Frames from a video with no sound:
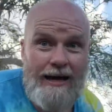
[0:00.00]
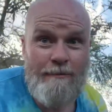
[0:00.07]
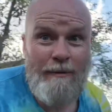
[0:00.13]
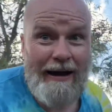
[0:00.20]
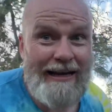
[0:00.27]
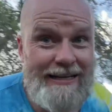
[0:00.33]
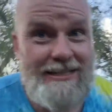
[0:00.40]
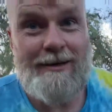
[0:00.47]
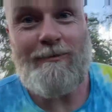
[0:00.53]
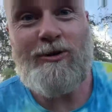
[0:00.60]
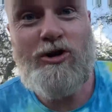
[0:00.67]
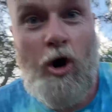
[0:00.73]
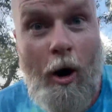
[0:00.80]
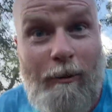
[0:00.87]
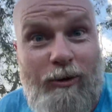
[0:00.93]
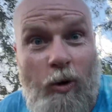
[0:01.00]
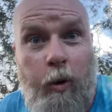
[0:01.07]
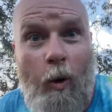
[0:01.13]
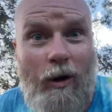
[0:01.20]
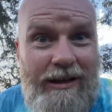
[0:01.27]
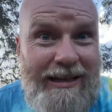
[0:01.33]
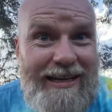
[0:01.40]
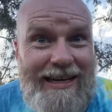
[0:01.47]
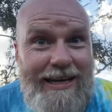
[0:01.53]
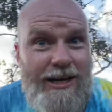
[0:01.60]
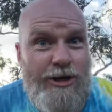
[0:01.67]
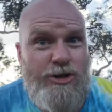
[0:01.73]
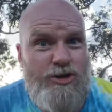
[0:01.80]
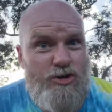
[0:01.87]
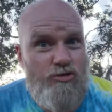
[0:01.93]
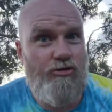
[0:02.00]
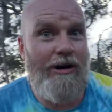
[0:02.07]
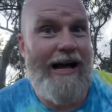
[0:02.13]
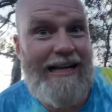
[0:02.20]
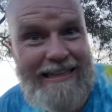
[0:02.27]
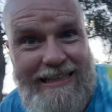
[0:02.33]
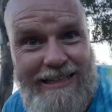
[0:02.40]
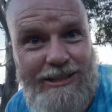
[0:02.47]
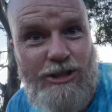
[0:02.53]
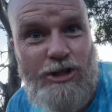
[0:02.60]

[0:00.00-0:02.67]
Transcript: make some top quality Australian